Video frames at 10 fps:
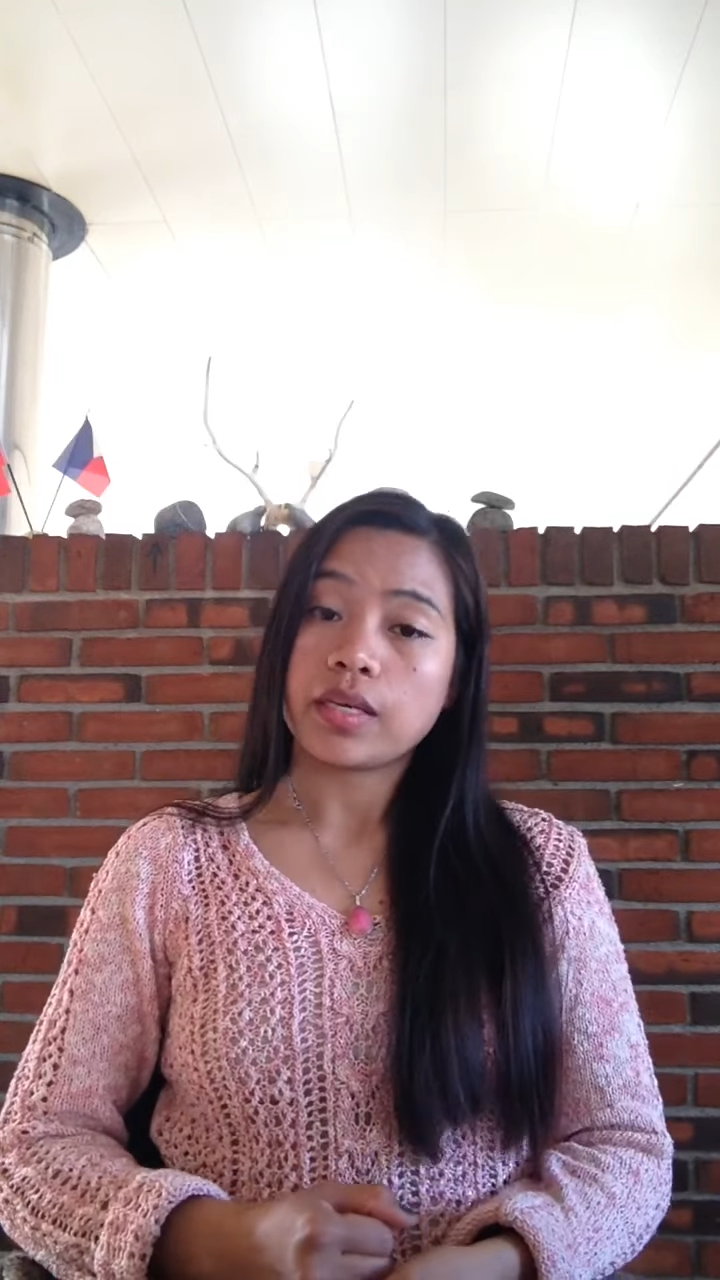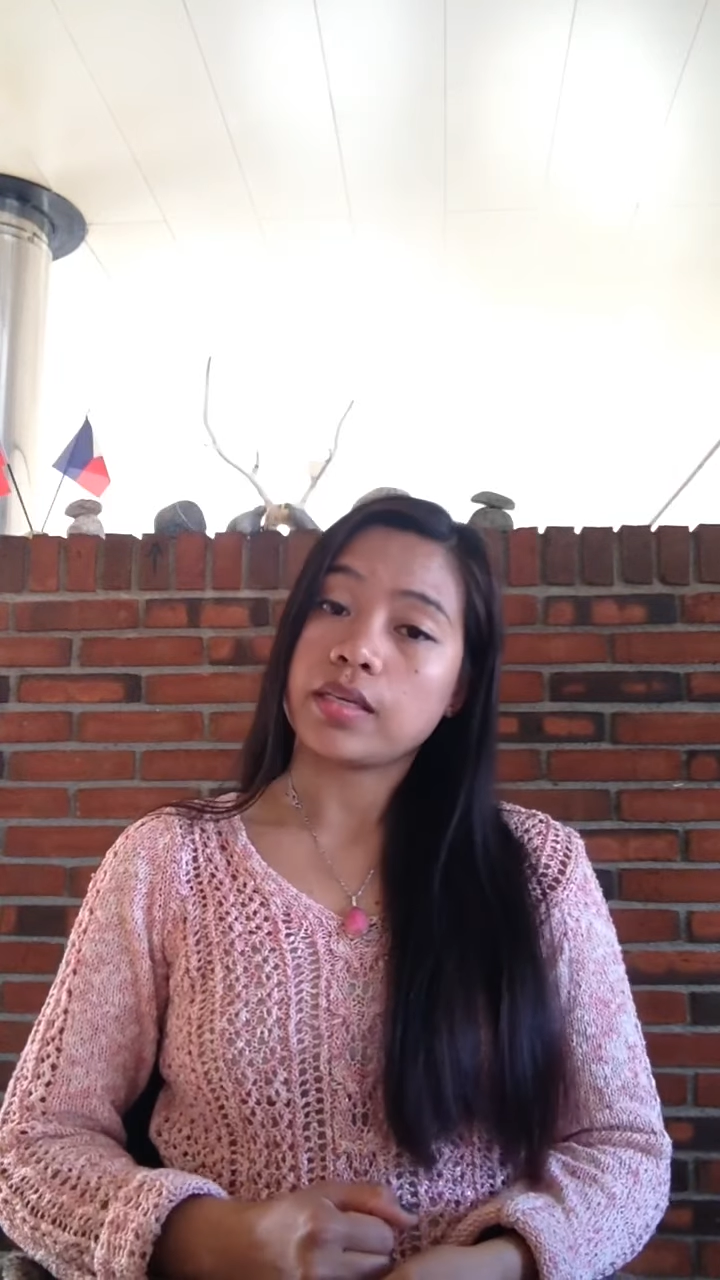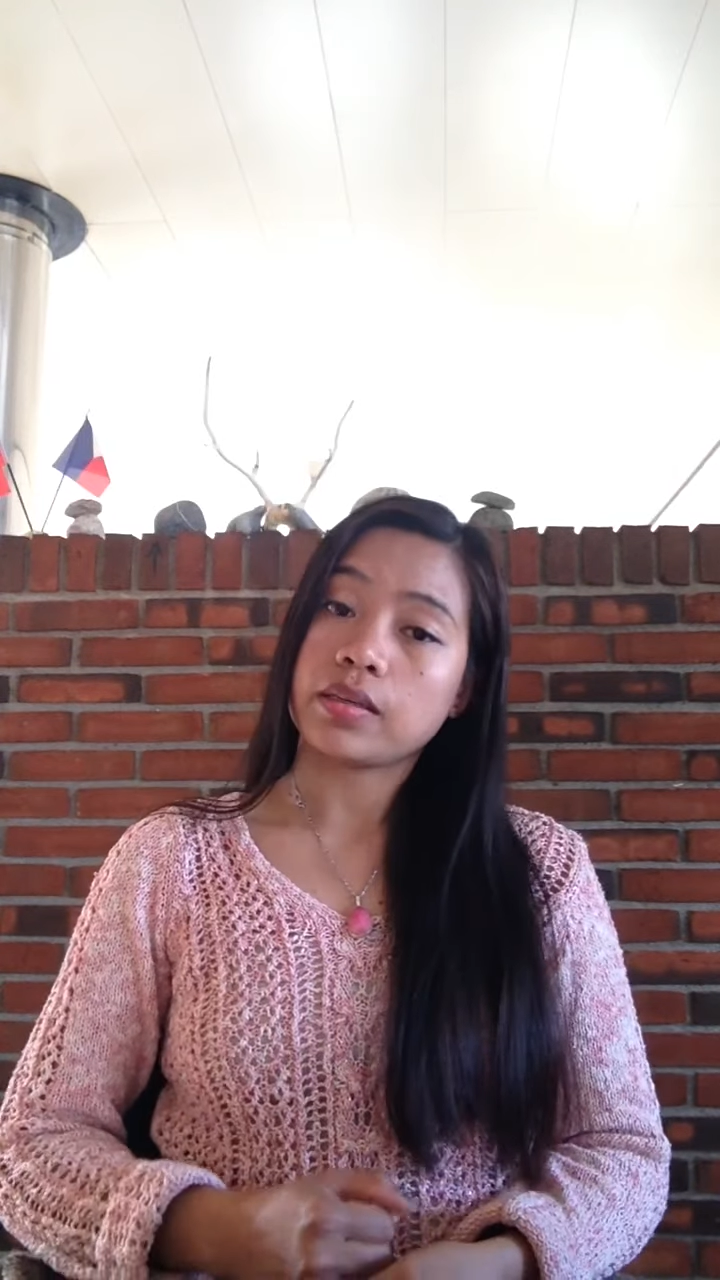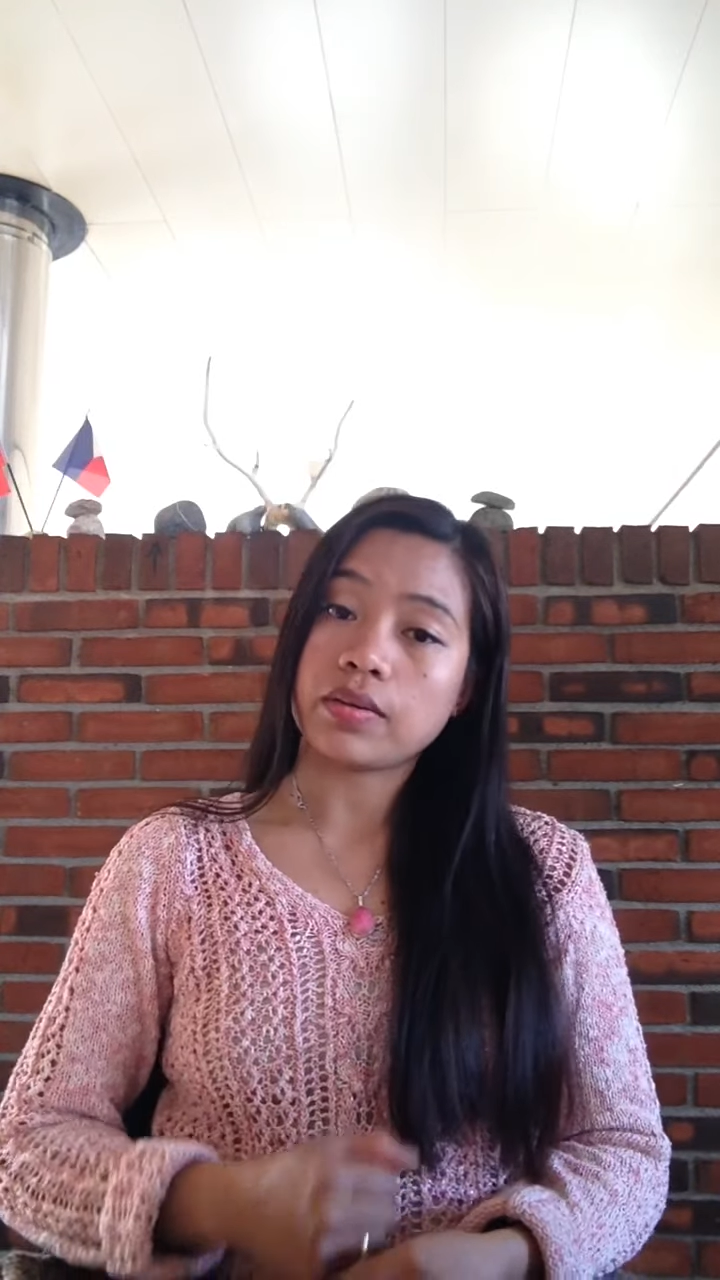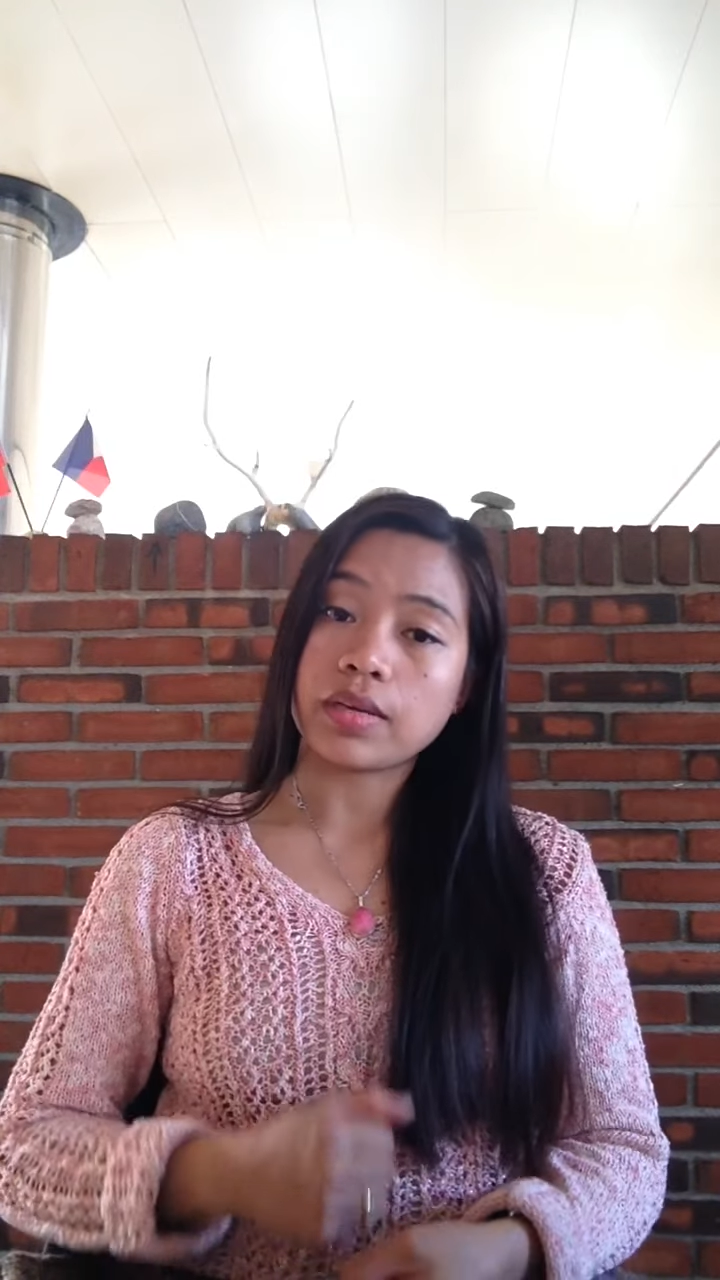
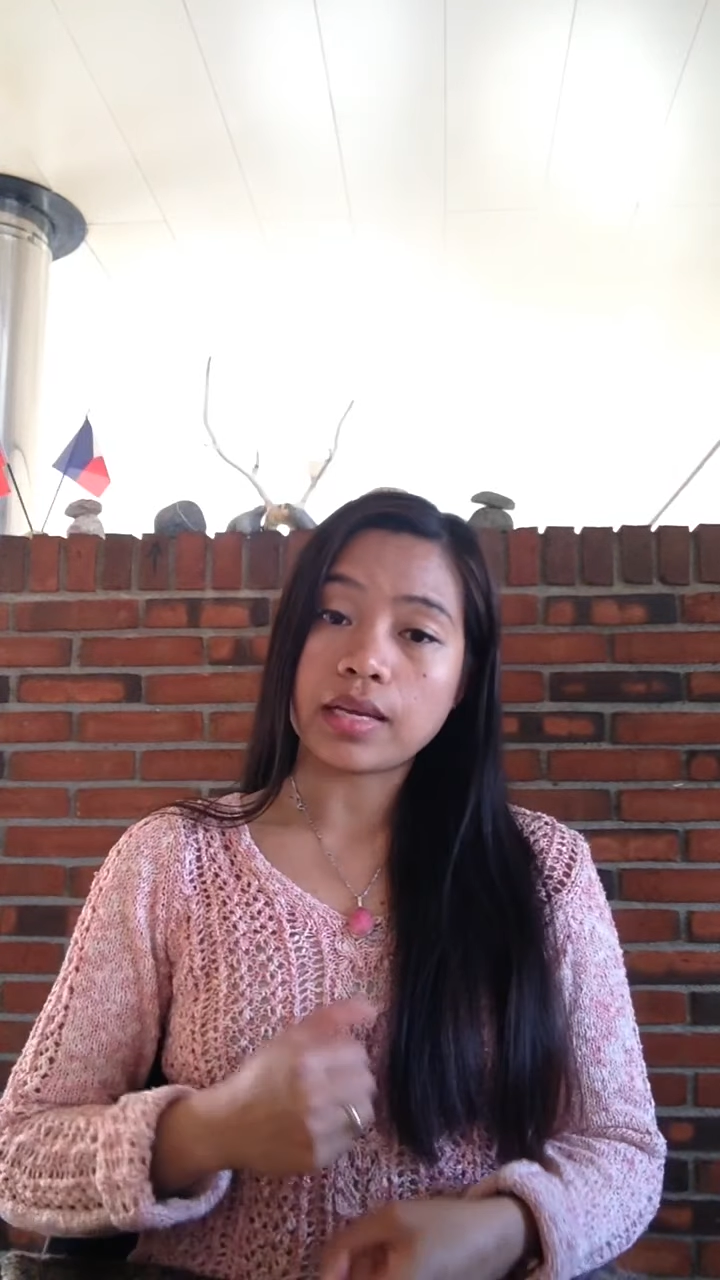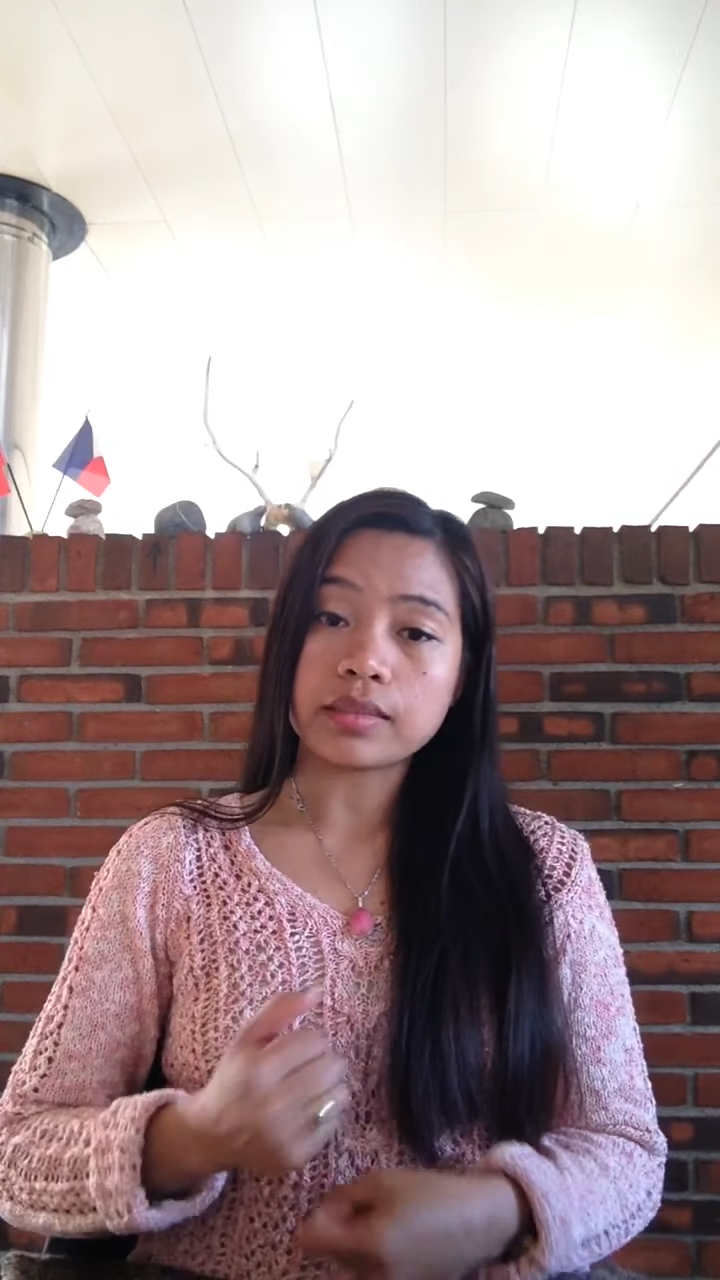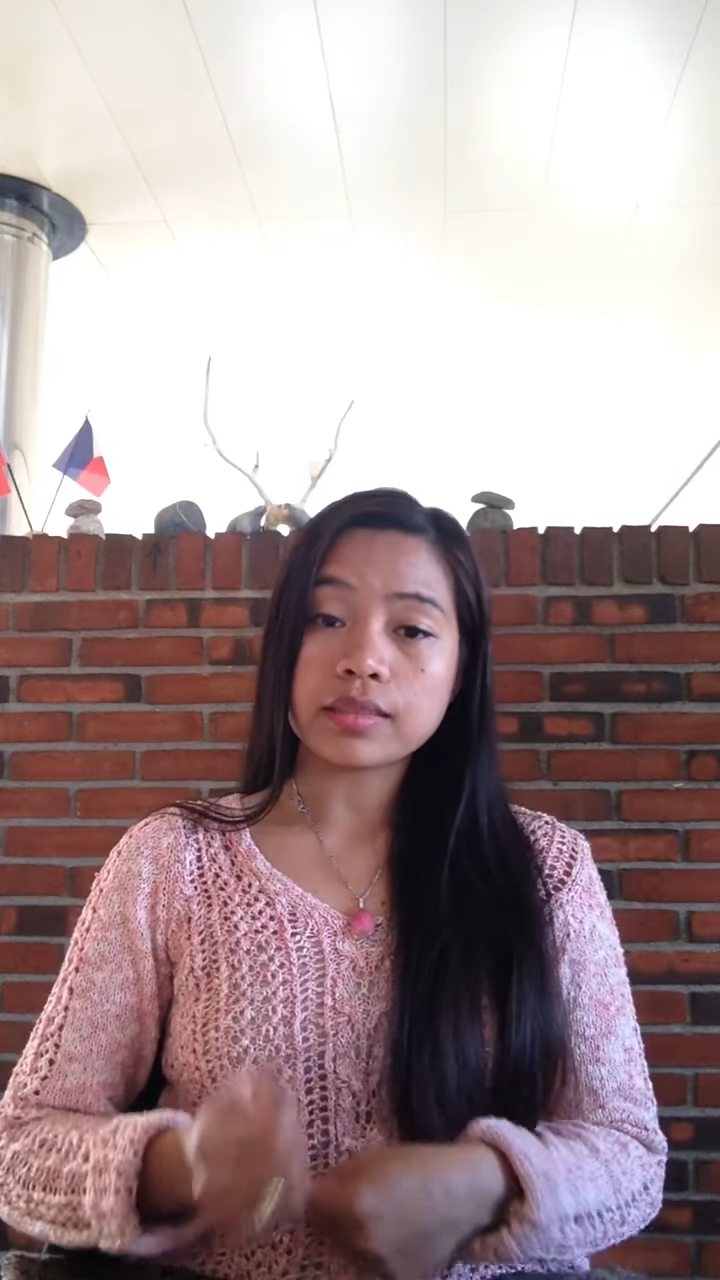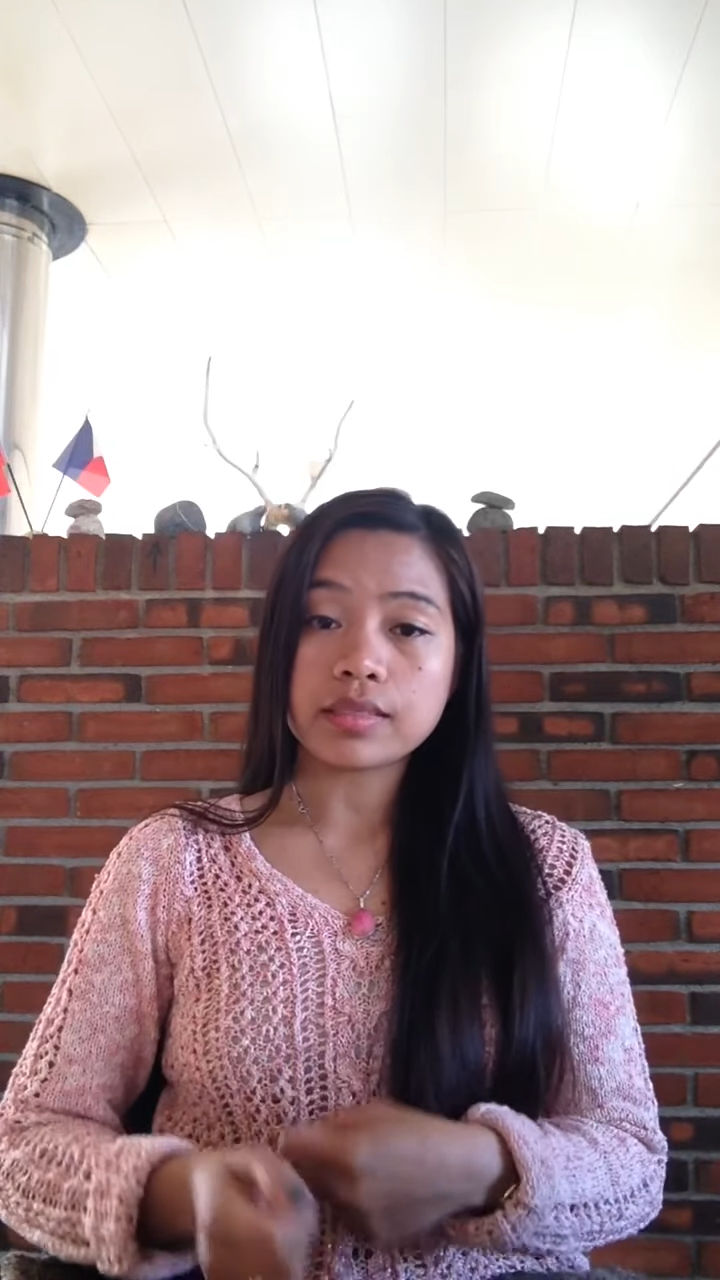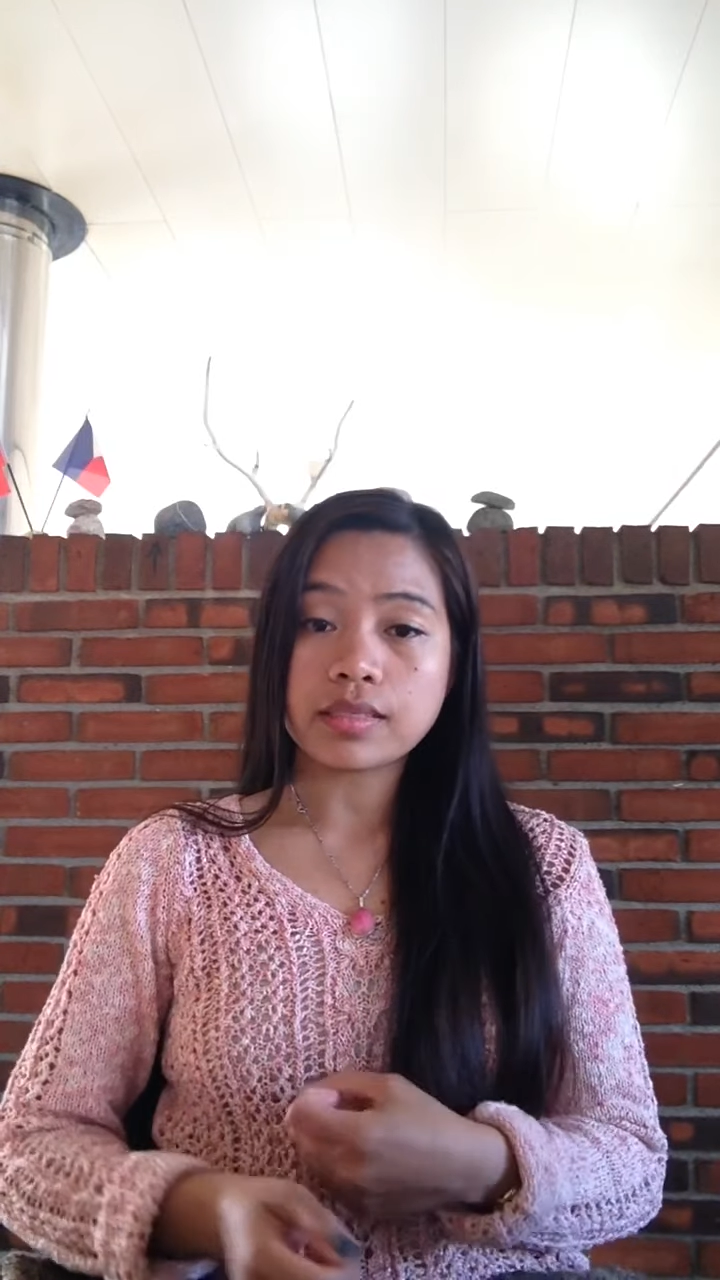In Greenlandic,